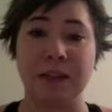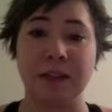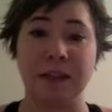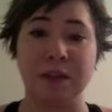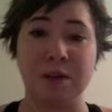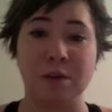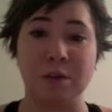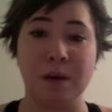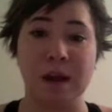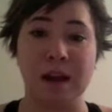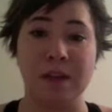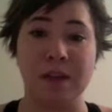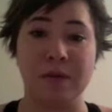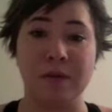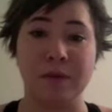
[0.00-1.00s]
don't
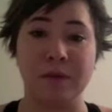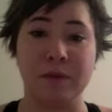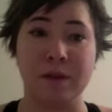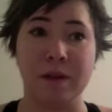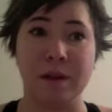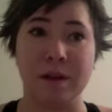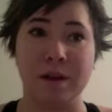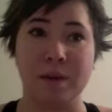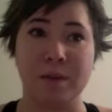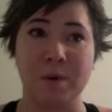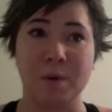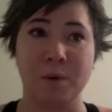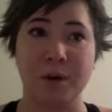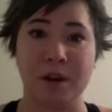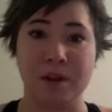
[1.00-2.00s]
have a
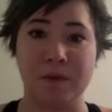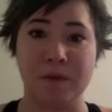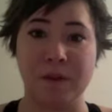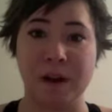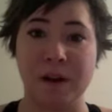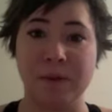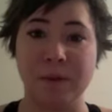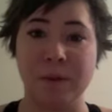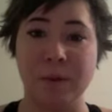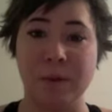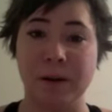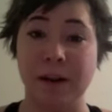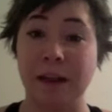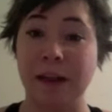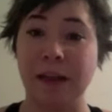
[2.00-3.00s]
work environment where I
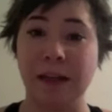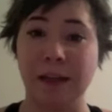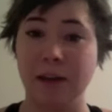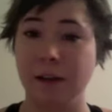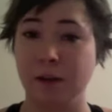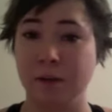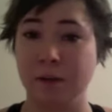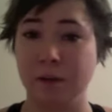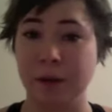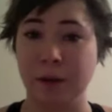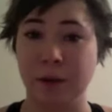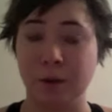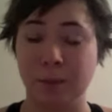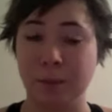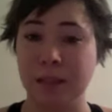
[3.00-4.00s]
can eat on a
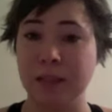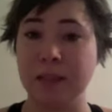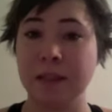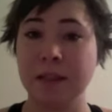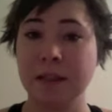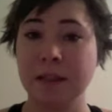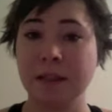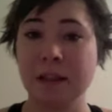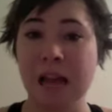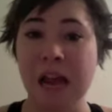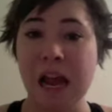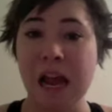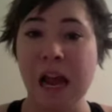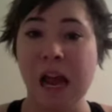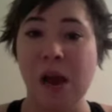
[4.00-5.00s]
regular basis
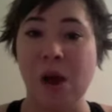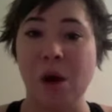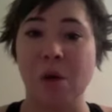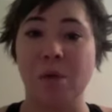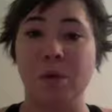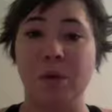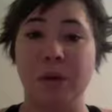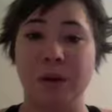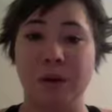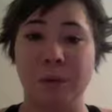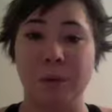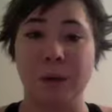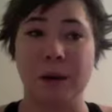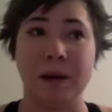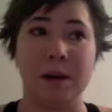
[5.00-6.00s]
or
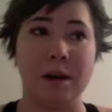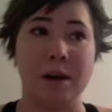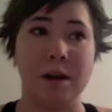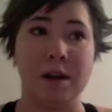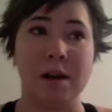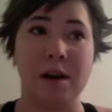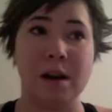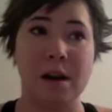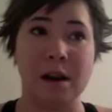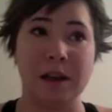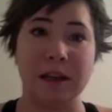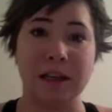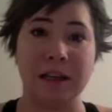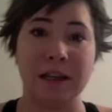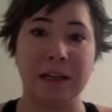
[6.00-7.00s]
where I
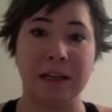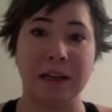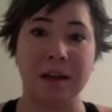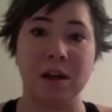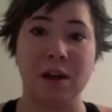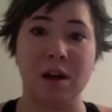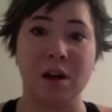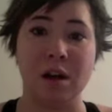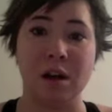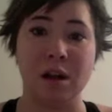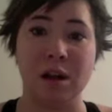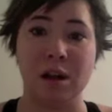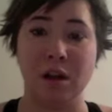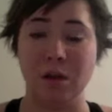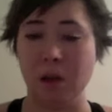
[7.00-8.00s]
can eat
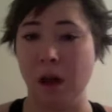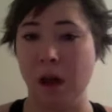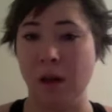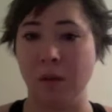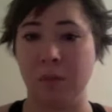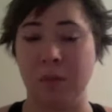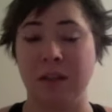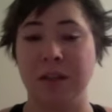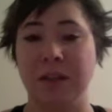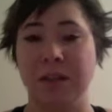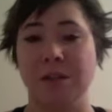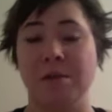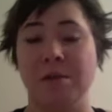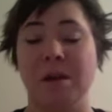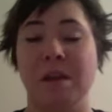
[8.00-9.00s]
a lot because I
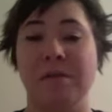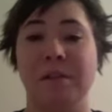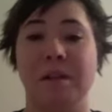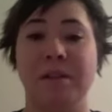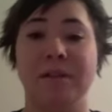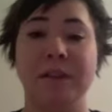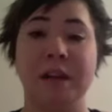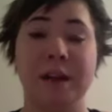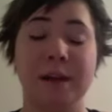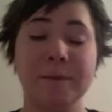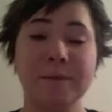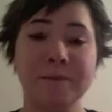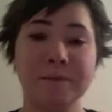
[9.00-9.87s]
don't have a lot of time.